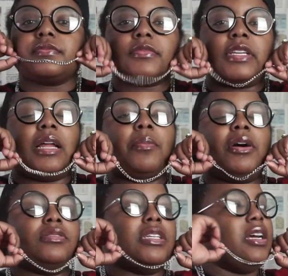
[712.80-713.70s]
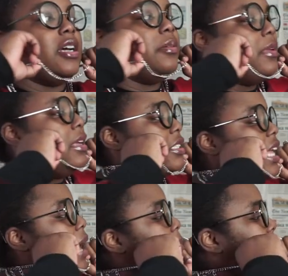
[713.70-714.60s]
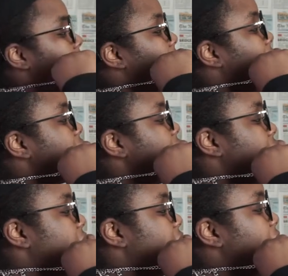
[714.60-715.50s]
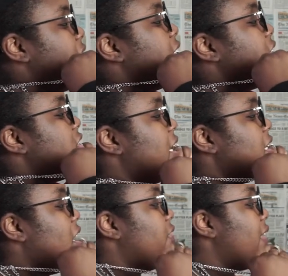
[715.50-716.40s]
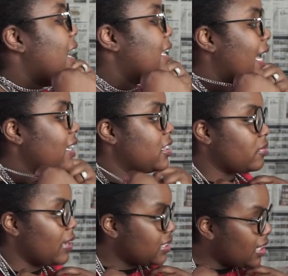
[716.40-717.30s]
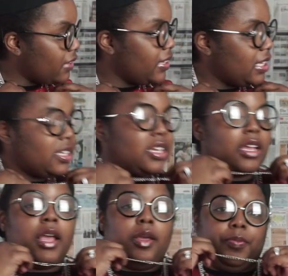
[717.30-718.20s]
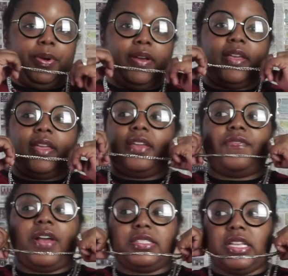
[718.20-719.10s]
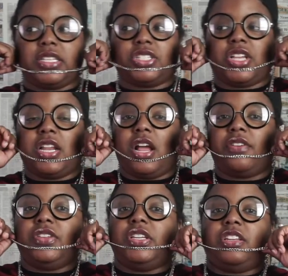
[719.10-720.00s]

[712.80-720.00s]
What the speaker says: And I'm holding it up. So I may actually just take this chain off. I like the rest of it. But if I take this chain off, then